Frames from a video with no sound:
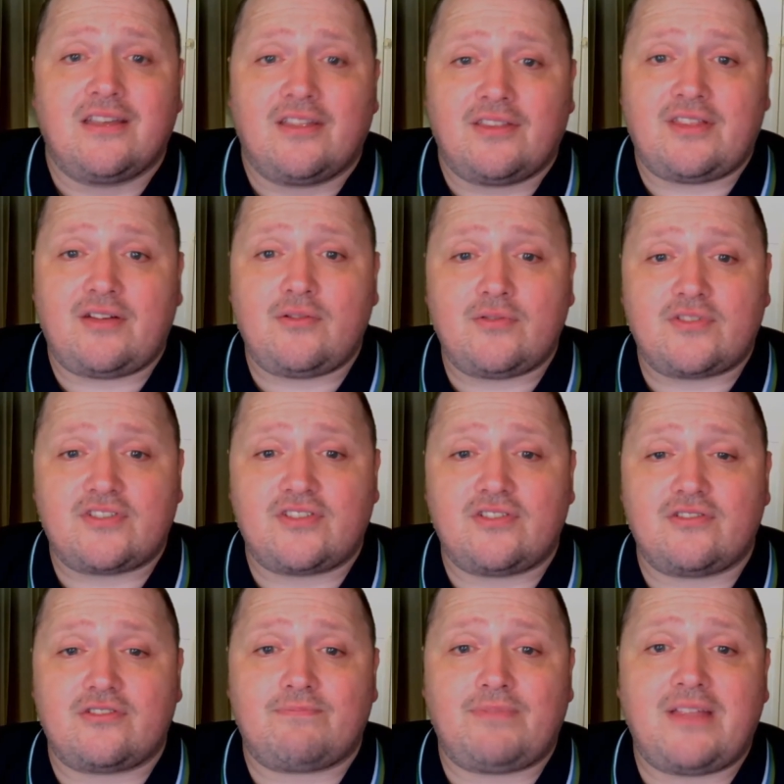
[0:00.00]
those
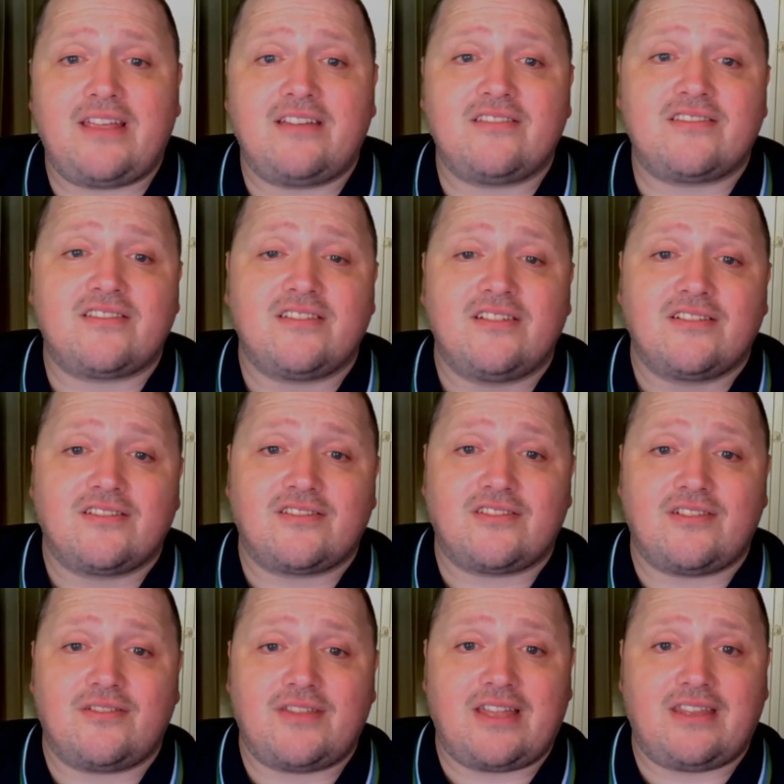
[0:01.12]
such players
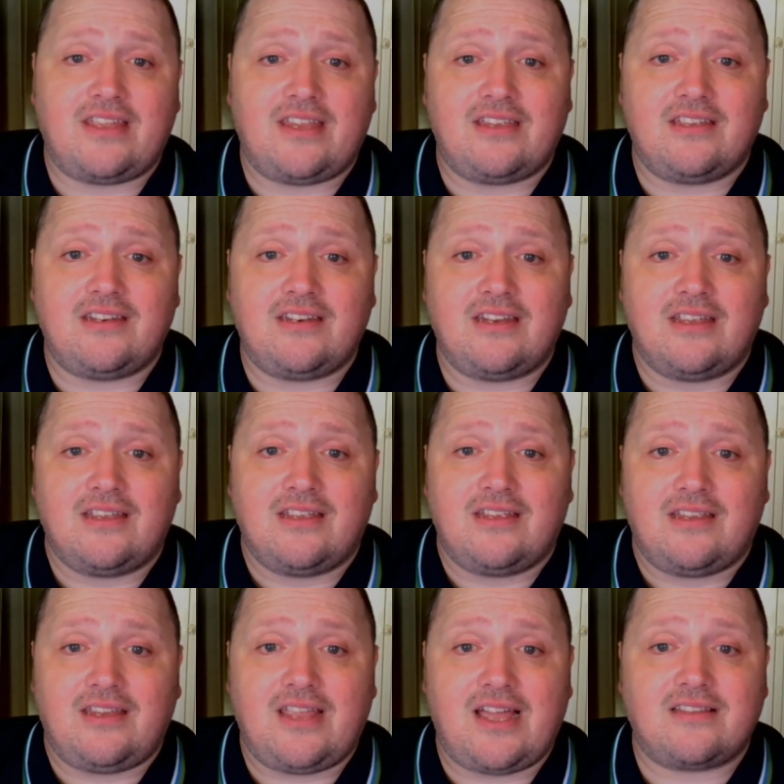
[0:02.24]
so that they can
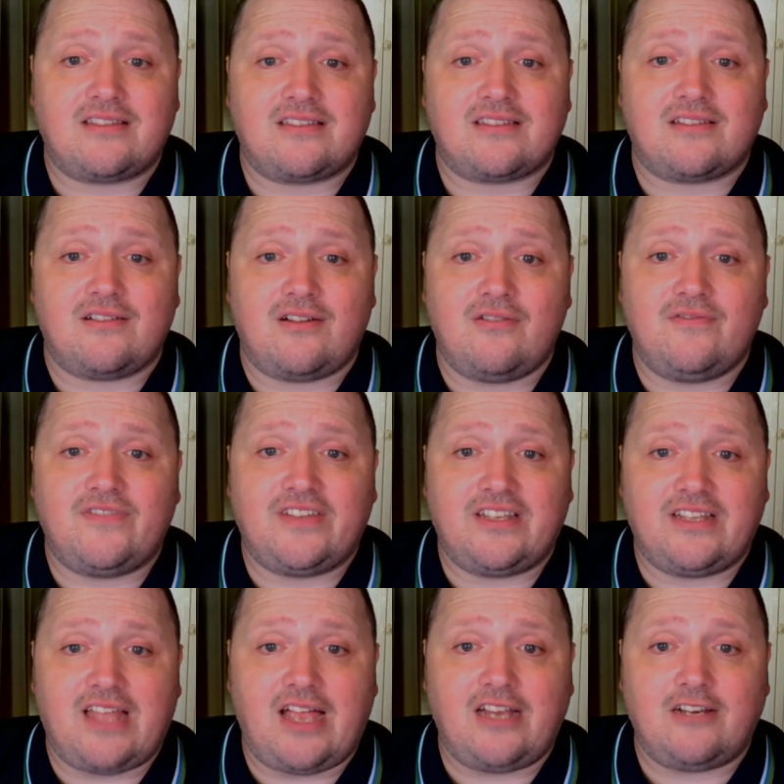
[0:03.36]
get over the line.